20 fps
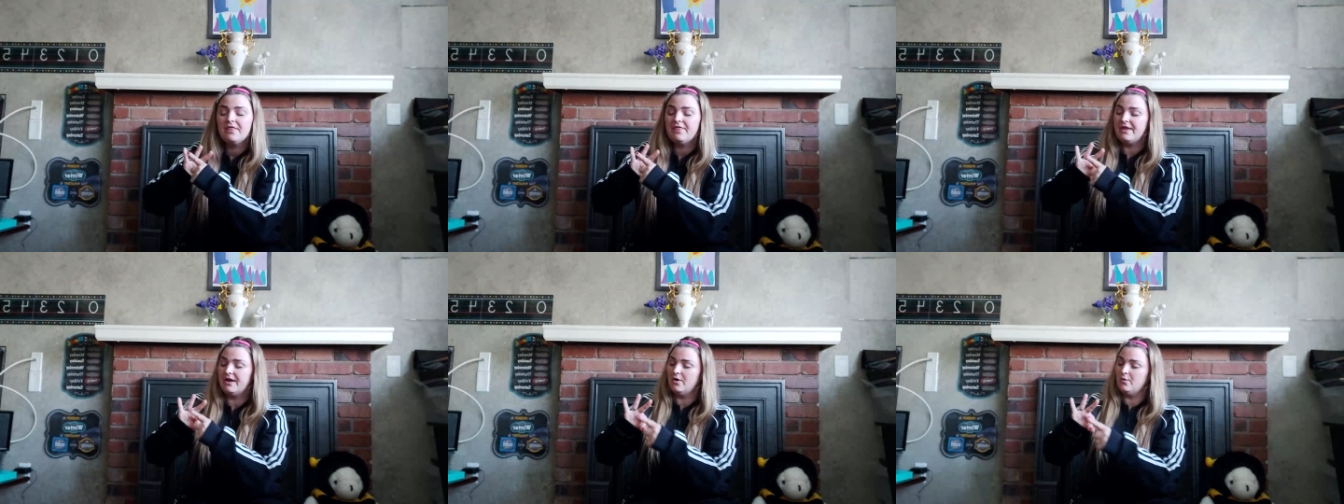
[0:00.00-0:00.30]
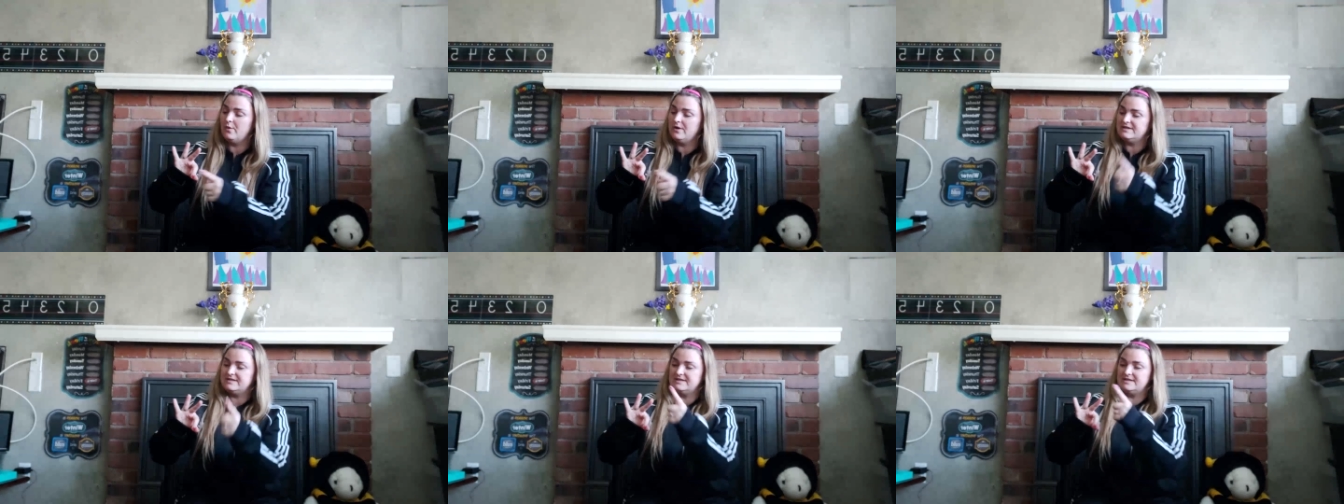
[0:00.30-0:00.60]
there
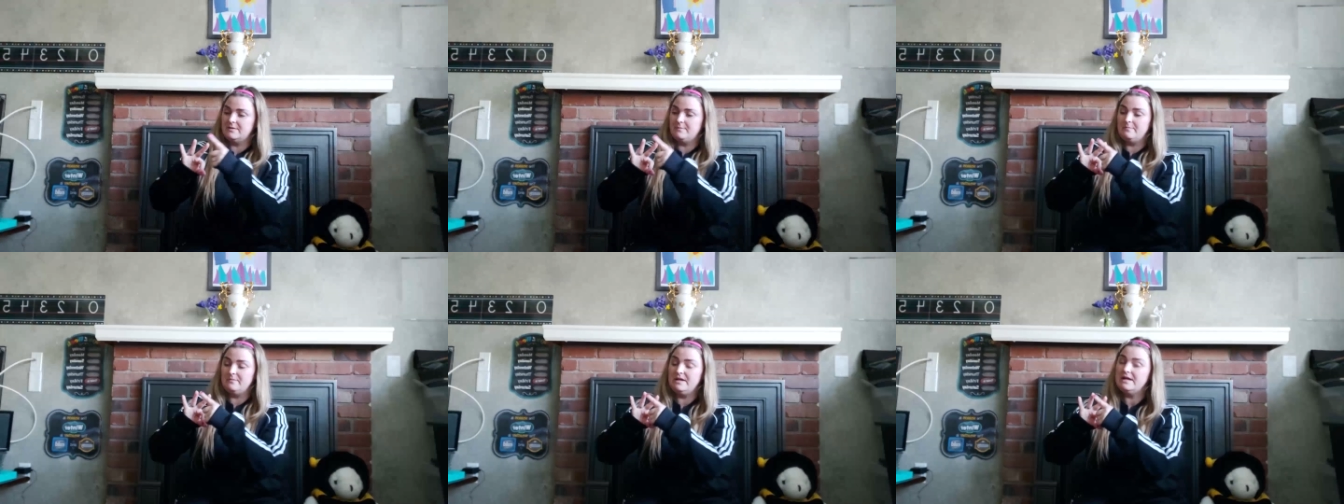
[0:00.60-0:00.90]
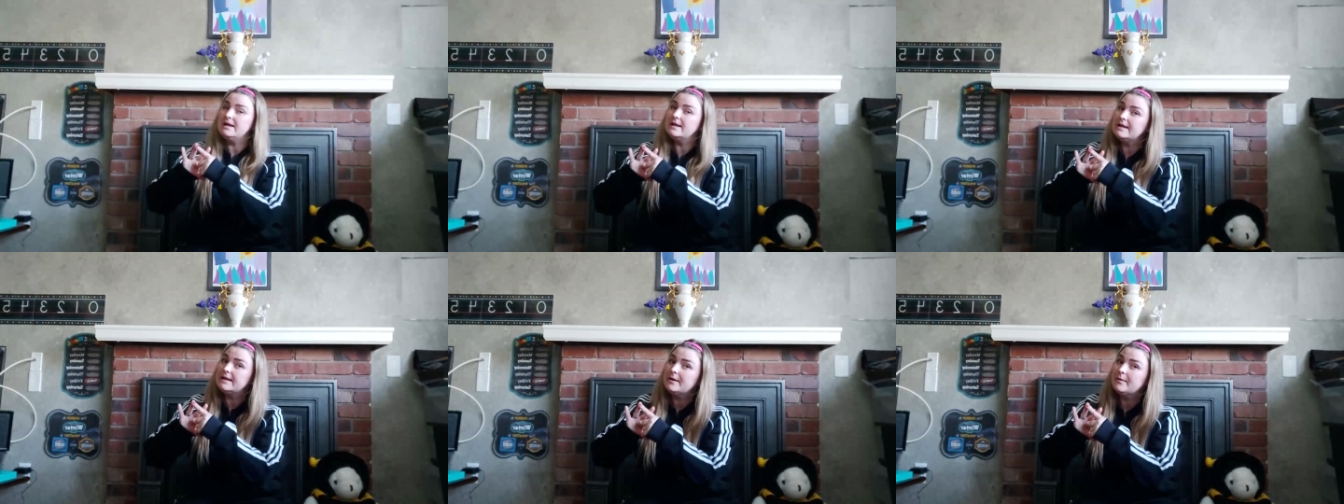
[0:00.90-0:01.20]
was the
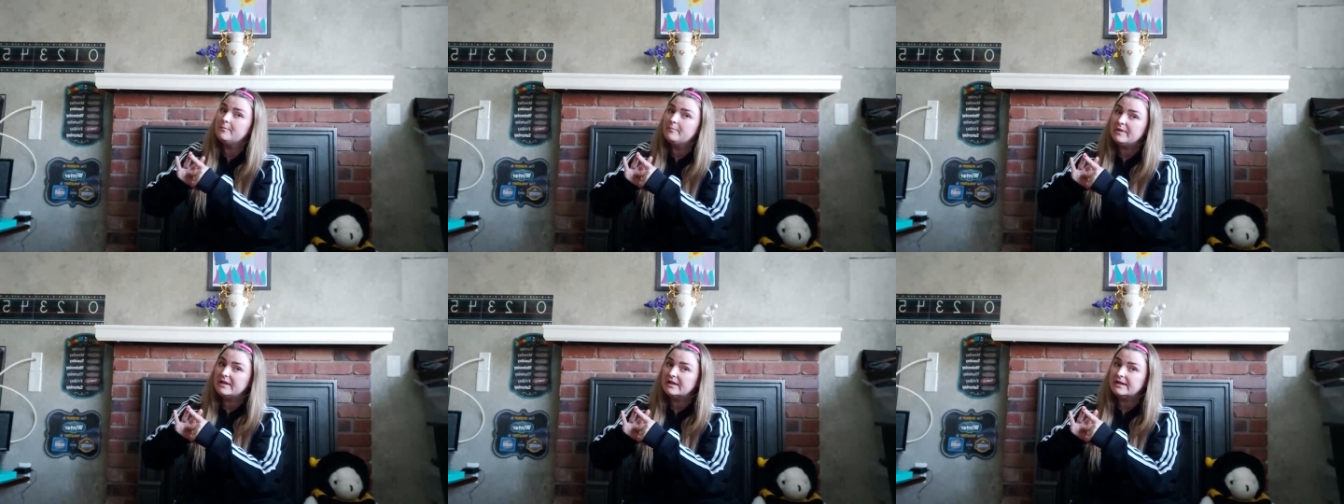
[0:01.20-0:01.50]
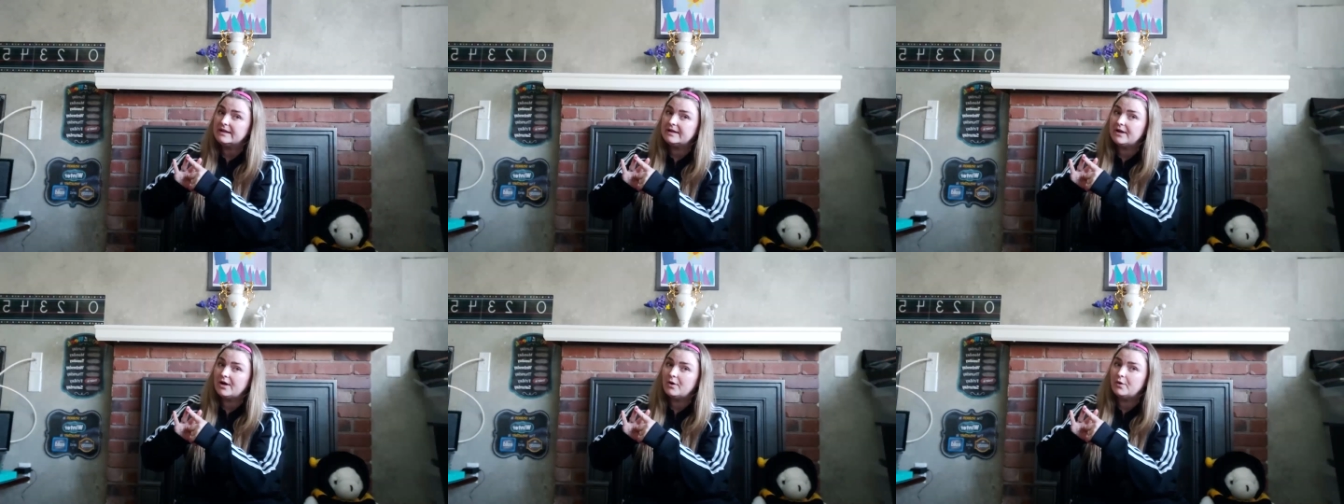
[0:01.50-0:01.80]
medium
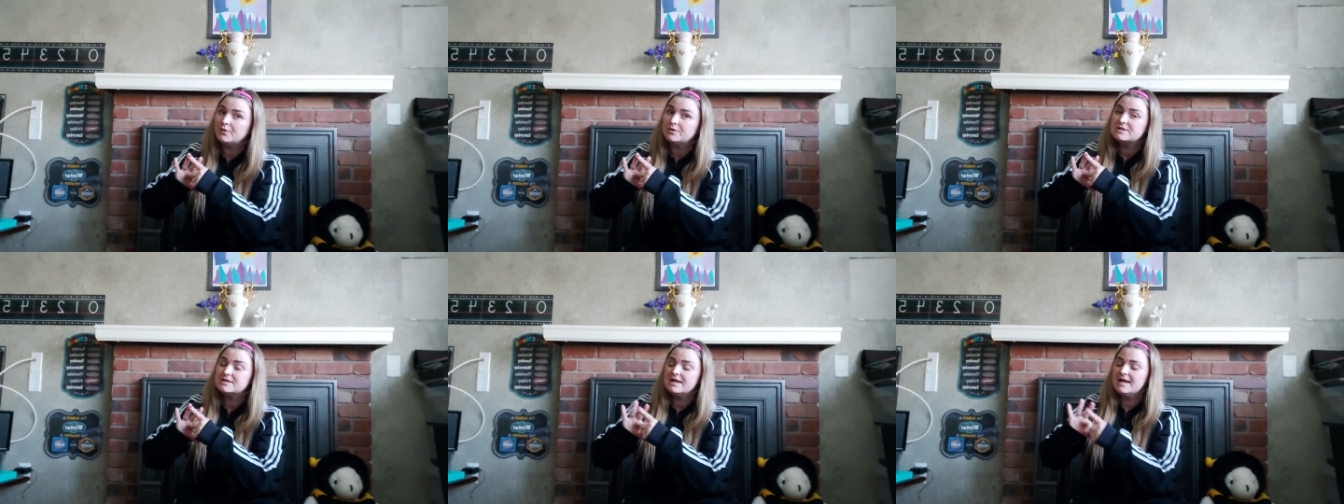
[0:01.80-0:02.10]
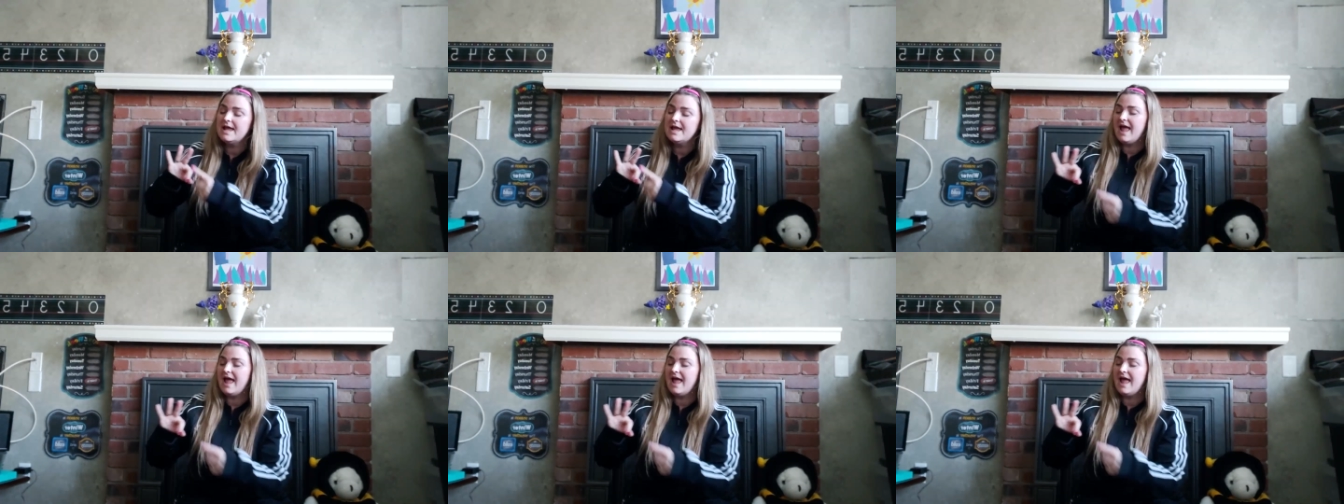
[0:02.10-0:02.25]
billy goat,